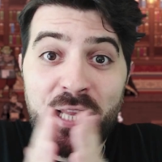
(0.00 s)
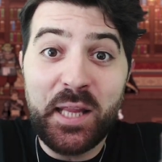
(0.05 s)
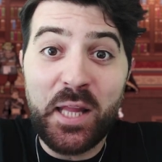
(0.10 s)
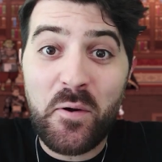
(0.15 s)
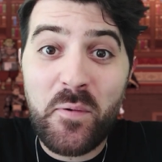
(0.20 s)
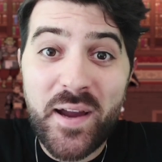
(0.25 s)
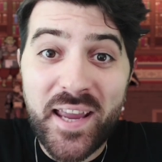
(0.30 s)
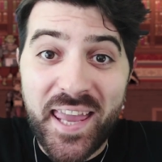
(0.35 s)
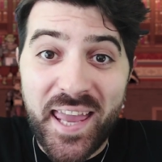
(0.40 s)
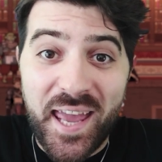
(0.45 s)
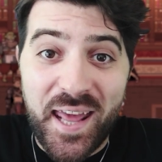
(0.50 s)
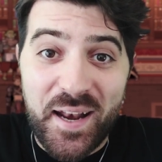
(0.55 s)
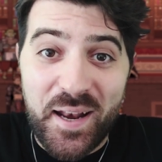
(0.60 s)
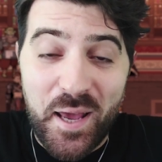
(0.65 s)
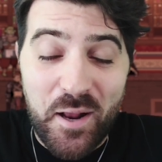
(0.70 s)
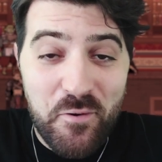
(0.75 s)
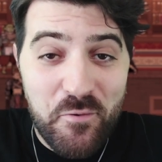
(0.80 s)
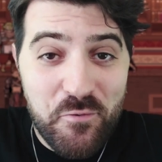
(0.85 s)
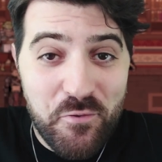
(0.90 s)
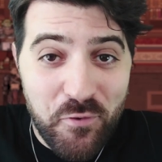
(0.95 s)
Hello again,
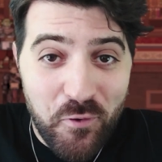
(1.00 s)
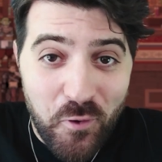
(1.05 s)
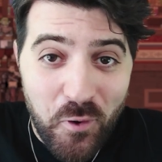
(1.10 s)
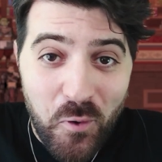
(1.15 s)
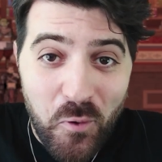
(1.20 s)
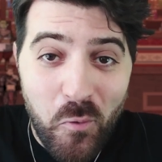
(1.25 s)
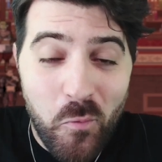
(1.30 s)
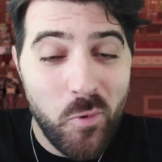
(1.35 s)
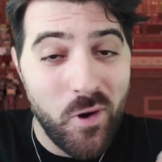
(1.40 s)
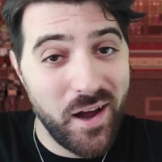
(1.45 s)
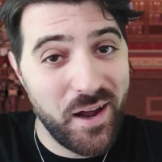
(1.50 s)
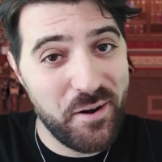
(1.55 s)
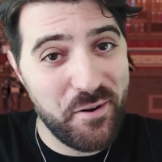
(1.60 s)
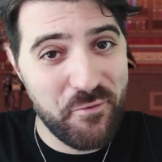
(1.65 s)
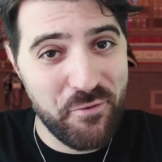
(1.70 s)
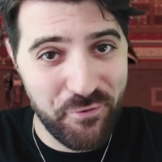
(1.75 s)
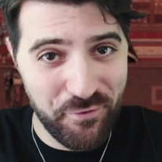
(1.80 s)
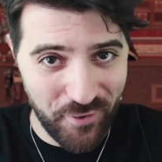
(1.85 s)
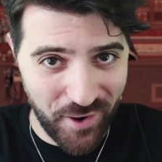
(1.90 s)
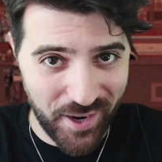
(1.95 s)
and for
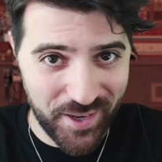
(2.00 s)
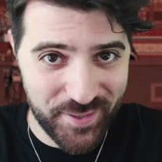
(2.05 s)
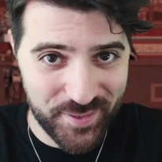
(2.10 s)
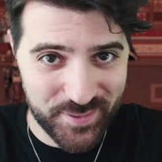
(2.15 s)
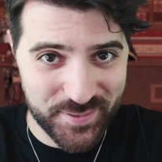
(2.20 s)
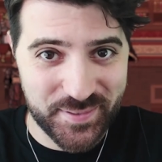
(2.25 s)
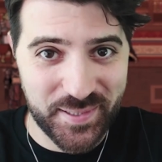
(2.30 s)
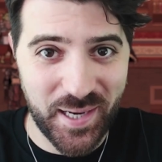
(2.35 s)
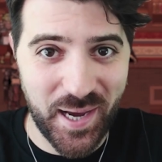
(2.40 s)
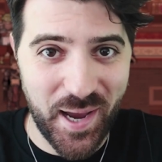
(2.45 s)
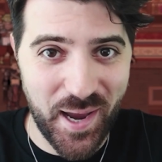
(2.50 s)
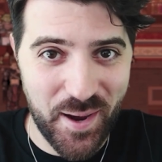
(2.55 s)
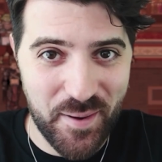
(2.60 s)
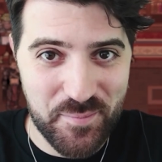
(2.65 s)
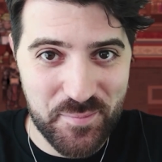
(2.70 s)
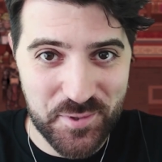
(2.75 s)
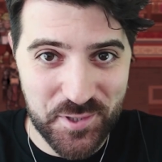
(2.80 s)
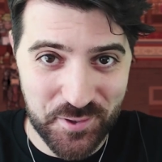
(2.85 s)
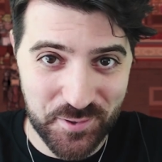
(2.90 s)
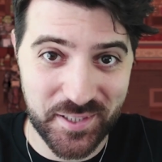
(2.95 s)
one final
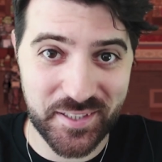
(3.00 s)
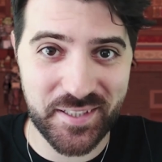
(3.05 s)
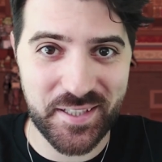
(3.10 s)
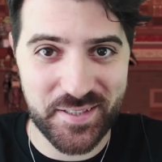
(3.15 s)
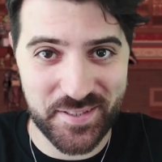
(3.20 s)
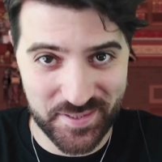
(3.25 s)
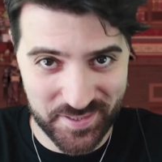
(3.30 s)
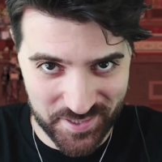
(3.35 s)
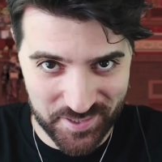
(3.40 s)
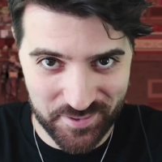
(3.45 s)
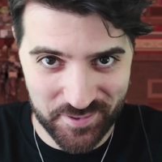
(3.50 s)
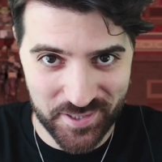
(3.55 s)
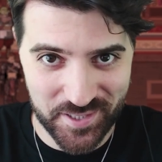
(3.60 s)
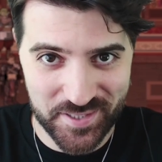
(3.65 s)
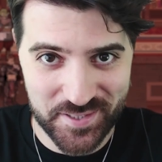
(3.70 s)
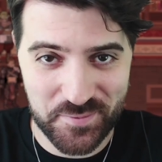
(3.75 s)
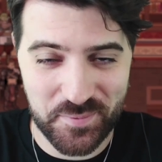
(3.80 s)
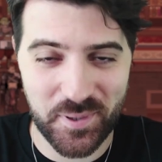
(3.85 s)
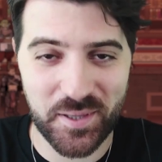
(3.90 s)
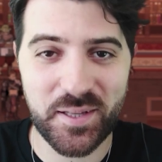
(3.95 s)
time during this
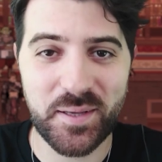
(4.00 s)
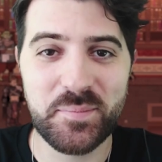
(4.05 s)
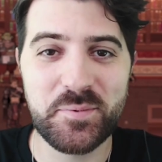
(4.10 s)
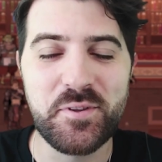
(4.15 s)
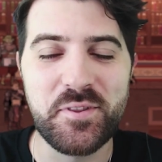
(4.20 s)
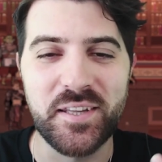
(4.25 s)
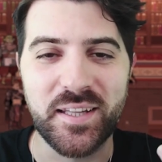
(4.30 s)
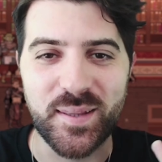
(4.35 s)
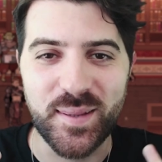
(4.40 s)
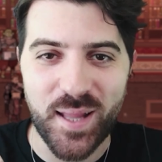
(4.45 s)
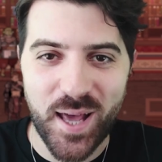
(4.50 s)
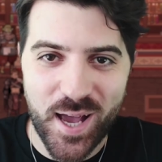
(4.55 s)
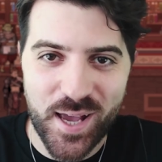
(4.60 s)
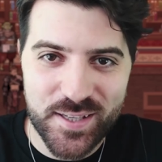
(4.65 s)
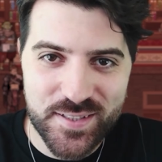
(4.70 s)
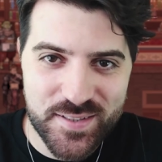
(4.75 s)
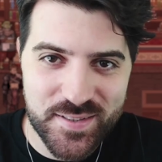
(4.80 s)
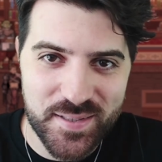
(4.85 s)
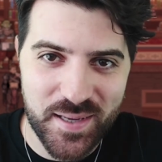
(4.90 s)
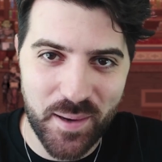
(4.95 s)
series, welcome to the
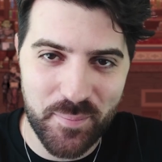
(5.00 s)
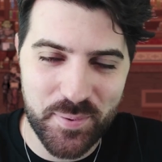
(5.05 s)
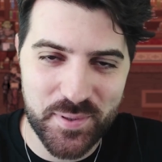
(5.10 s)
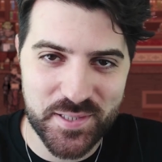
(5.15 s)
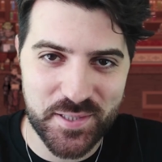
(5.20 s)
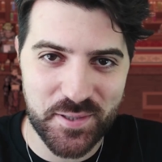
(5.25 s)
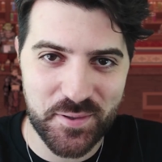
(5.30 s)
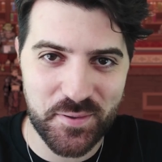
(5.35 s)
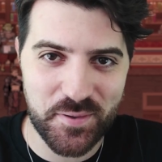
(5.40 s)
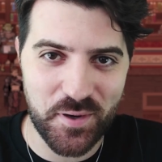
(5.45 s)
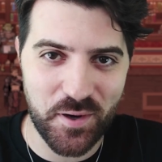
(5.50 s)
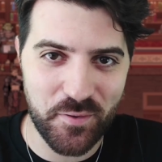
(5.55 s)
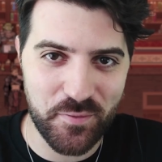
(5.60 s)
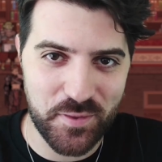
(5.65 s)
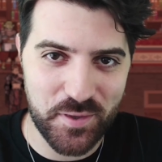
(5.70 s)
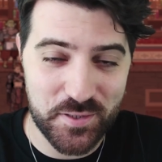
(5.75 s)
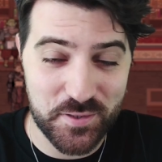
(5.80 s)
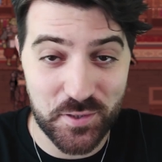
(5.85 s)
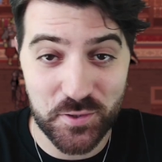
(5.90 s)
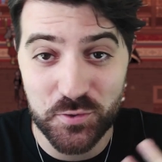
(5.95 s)
last episode
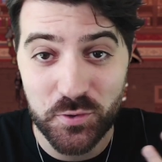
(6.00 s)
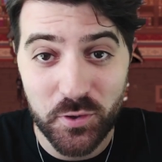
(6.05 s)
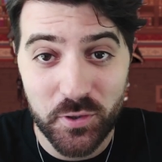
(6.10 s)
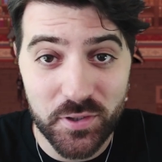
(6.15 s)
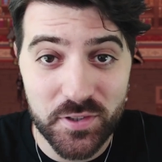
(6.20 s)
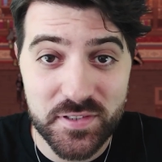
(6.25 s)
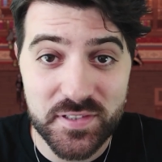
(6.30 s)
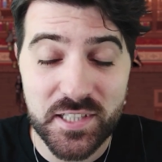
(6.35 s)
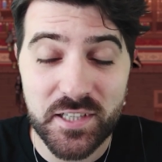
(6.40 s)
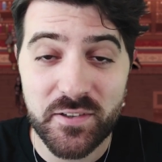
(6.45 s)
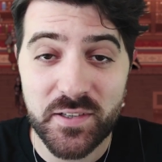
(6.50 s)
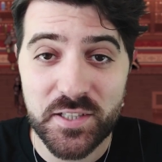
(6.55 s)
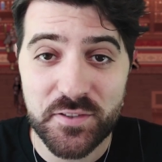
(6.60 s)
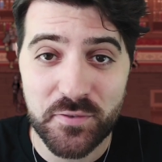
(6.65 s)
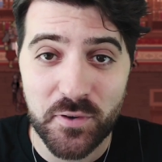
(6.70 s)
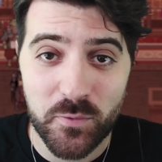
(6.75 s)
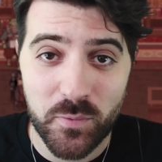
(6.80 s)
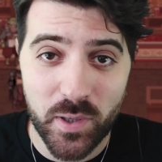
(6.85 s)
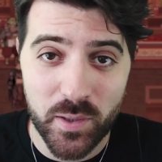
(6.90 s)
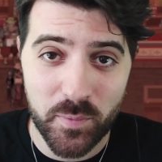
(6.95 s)
of this tutorial series
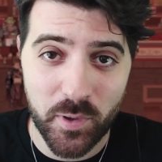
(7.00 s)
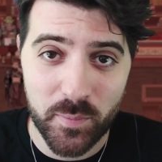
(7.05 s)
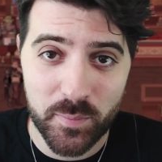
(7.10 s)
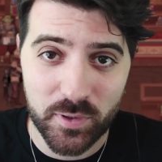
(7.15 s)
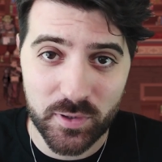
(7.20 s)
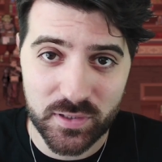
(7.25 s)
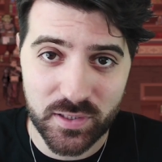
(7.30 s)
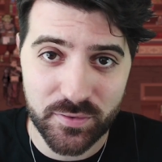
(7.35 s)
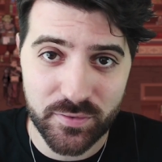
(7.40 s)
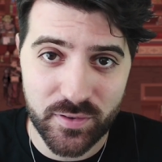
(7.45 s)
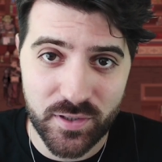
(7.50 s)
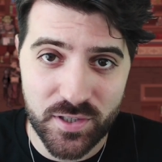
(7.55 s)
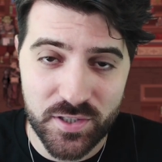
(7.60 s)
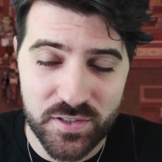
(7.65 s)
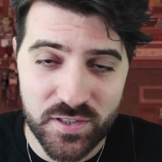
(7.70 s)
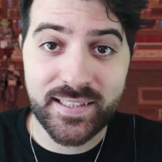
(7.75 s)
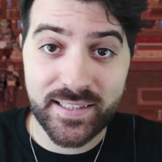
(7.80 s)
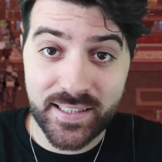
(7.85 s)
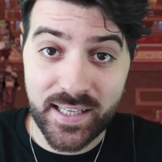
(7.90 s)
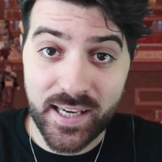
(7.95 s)
for One More
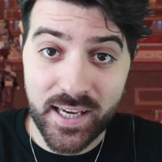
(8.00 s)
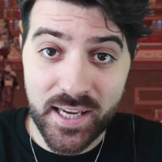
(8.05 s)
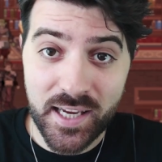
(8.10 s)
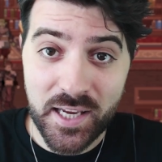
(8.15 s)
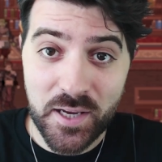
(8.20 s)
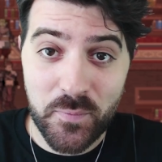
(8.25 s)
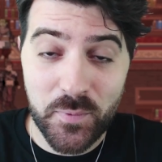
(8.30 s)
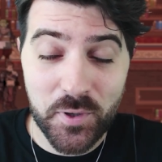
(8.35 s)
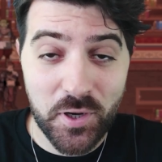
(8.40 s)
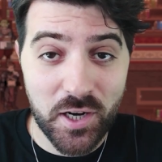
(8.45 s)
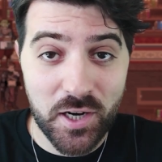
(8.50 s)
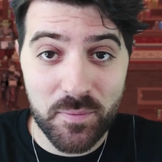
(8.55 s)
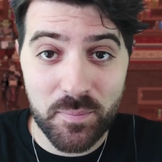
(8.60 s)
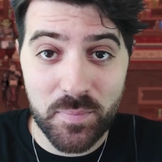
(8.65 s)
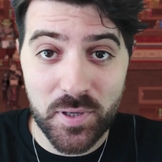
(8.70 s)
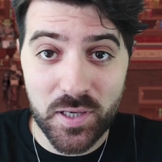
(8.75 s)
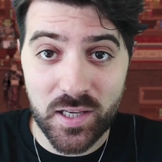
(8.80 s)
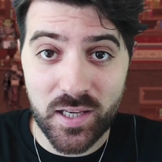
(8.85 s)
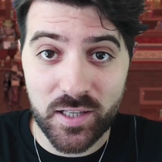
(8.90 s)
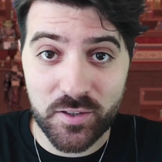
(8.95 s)
Multiverse. Today, we're going to
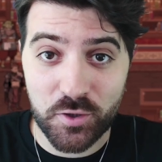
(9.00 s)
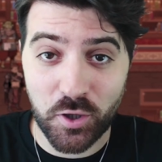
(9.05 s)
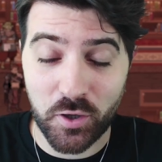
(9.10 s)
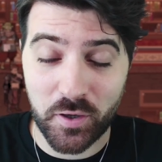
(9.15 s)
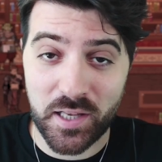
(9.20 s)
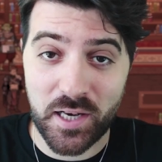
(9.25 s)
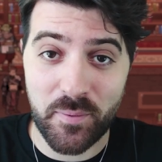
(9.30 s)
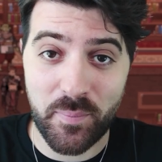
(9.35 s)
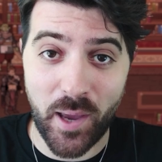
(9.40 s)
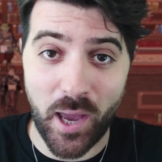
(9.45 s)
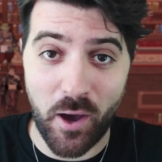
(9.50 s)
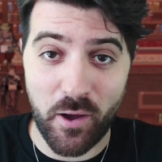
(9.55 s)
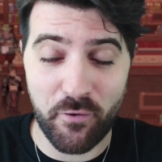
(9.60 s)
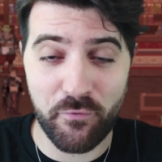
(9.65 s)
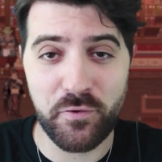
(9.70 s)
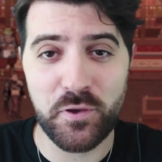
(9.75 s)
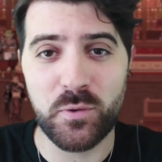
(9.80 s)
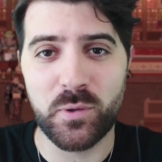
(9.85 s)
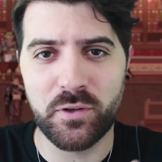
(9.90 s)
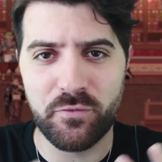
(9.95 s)
be talking about a
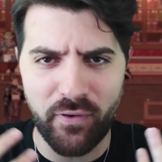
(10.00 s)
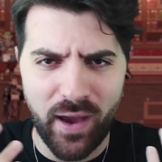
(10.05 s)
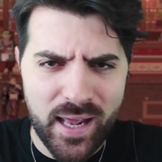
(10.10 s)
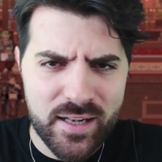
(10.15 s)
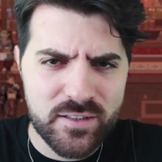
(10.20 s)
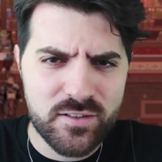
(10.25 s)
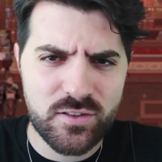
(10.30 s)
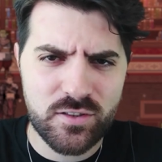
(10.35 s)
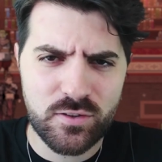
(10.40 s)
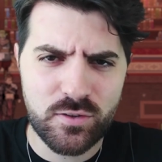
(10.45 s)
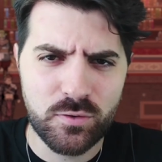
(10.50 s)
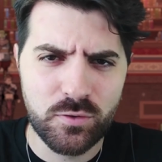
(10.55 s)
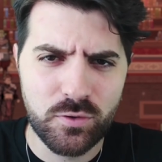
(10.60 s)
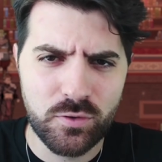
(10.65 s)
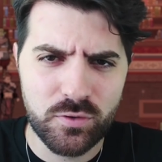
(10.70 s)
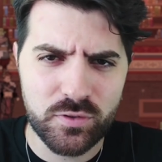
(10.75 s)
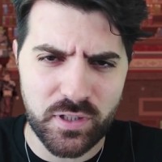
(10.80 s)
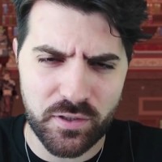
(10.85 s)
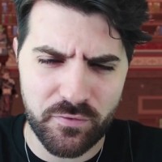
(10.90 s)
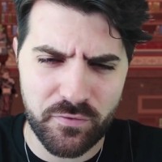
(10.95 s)
few advanced
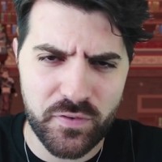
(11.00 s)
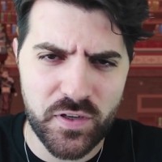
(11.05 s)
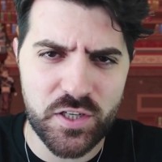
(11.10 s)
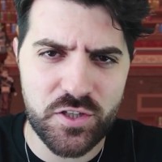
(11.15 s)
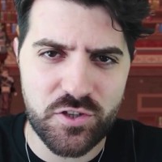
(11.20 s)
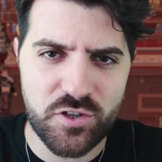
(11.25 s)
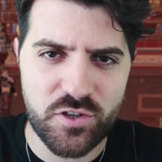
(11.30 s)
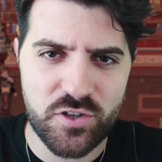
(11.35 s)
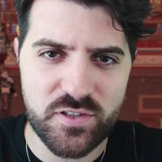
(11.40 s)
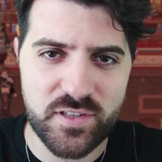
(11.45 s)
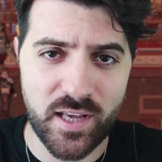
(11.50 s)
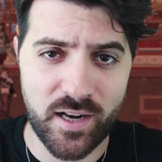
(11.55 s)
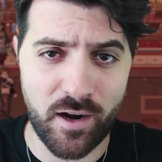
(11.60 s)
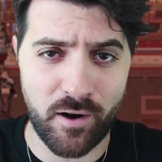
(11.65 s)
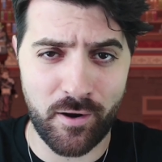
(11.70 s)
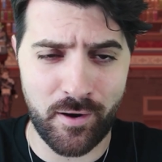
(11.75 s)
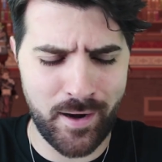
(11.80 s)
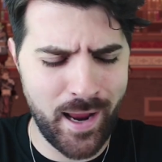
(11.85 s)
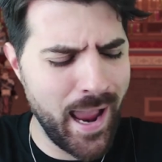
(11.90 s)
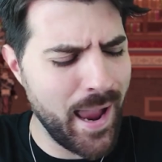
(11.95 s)
tools and features that
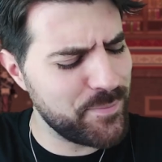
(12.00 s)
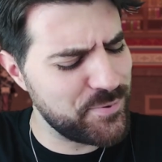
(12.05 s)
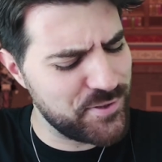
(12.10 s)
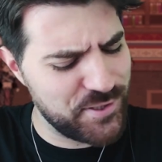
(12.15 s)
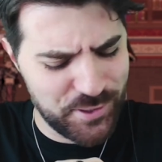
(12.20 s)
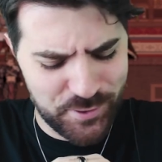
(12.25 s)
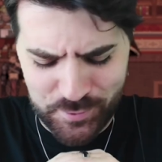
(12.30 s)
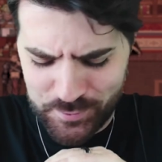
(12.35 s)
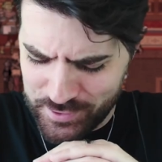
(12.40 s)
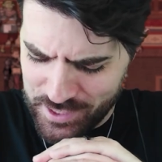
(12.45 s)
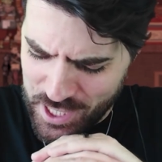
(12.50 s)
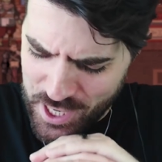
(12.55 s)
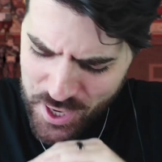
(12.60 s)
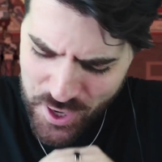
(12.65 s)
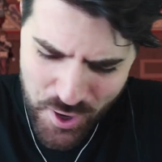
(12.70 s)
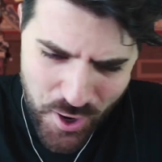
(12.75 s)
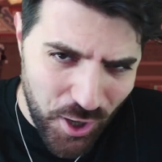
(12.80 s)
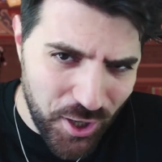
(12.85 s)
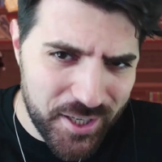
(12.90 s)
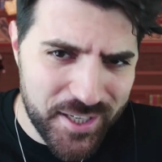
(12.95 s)
are absolutely
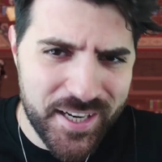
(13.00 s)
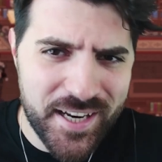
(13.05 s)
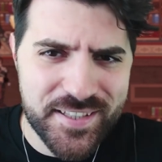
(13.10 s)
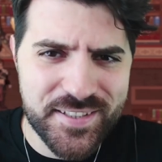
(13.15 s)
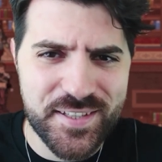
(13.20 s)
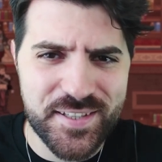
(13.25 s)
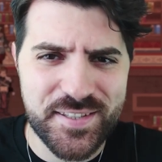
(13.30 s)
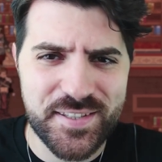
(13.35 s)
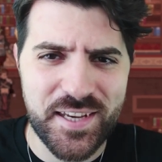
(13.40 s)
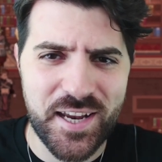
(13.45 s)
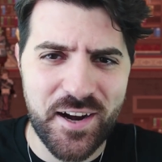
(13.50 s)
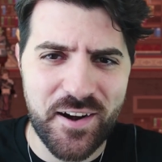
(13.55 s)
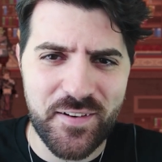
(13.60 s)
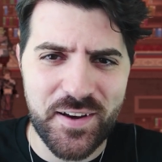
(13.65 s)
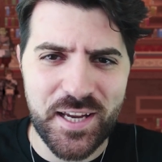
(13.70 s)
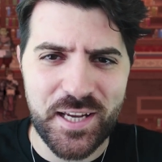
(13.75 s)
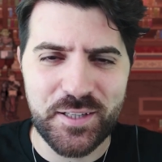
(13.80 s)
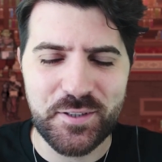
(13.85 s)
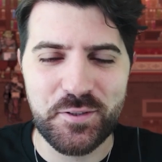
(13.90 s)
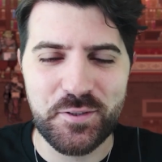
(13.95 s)
not necessary